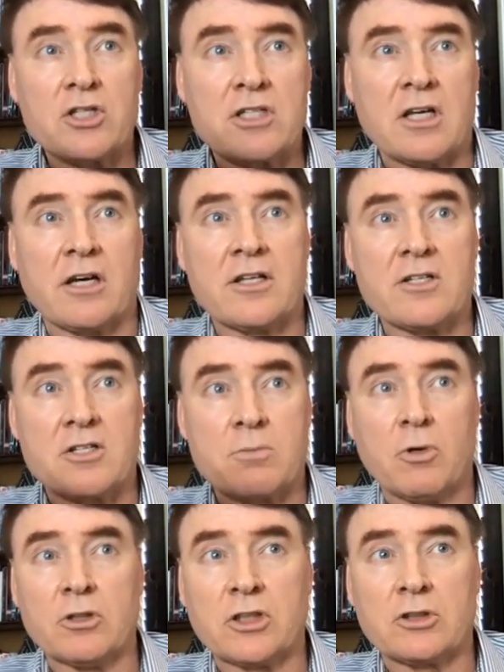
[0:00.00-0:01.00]
science, and
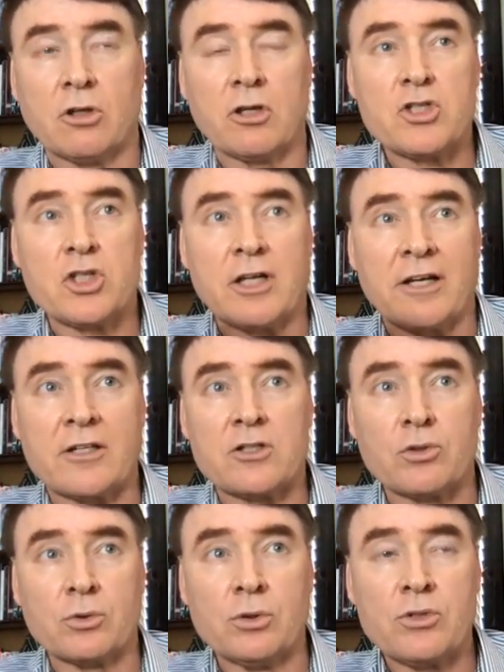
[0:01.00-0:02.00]
smart technology and other
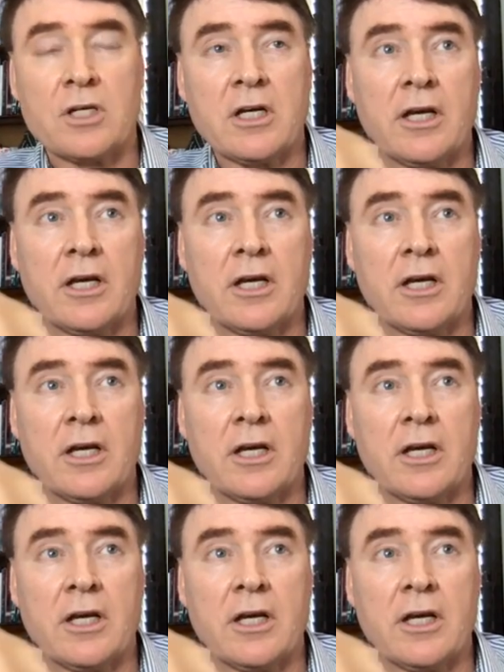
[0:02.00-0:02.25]
tools